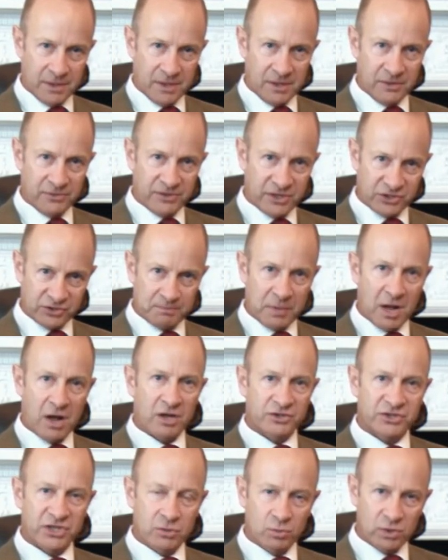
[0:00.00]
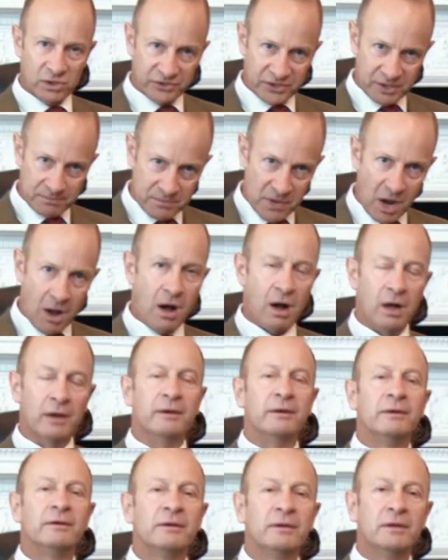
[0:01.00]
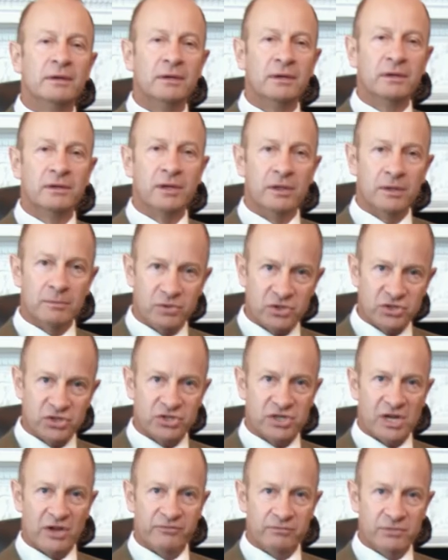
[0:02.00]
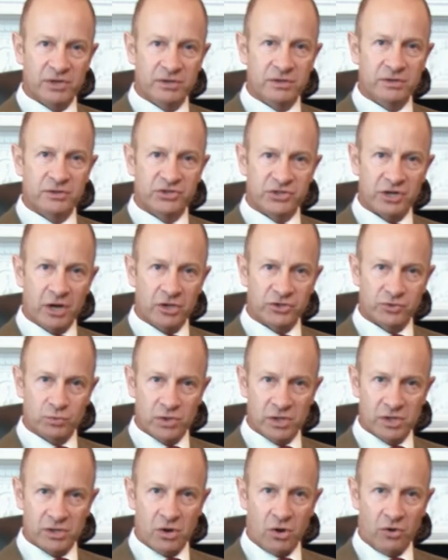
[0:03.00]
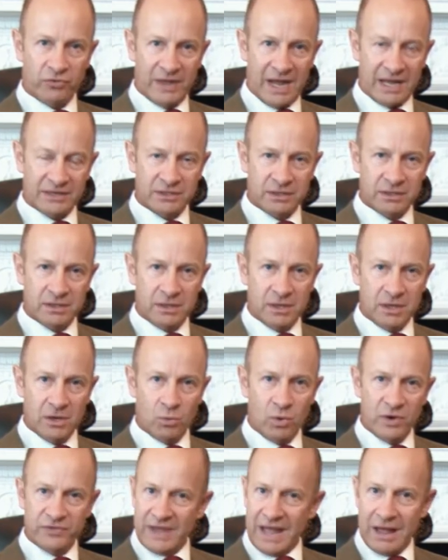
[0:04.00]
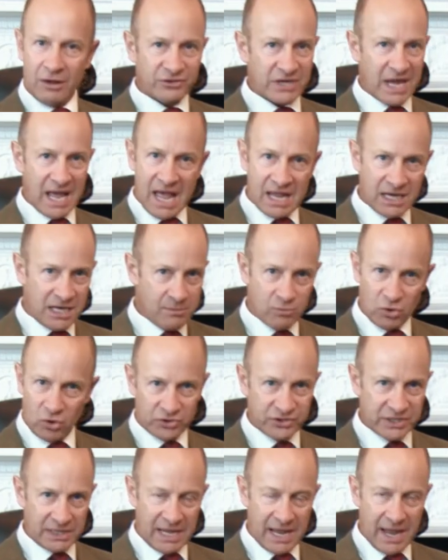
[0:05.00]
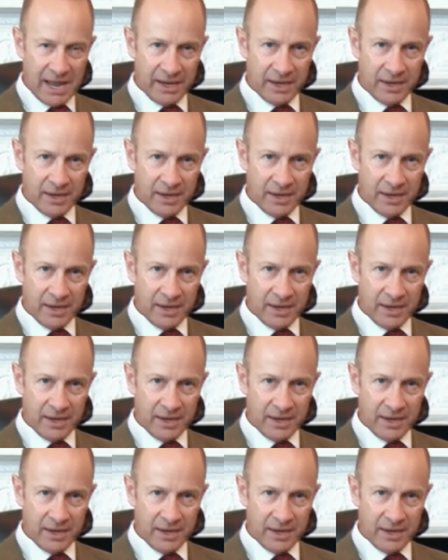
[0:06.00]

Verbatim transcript: This party will demand that the British government starts work on that without any more delay.